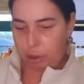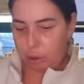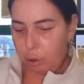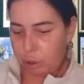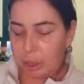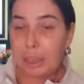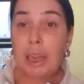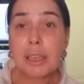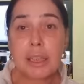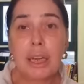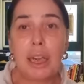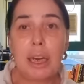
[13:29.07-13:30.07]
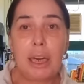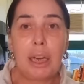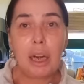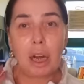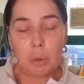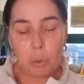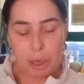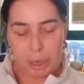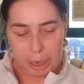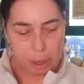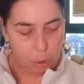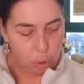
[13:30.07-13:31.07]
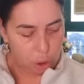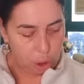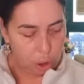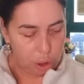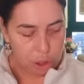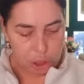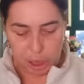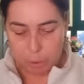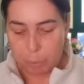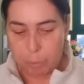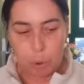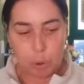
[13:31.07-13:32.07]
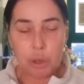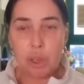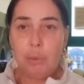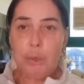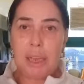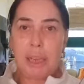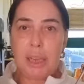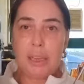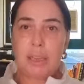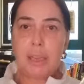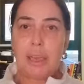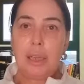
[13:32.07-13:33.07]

of course it needs cleaning and I want to get it organised. So I bought 2 of these.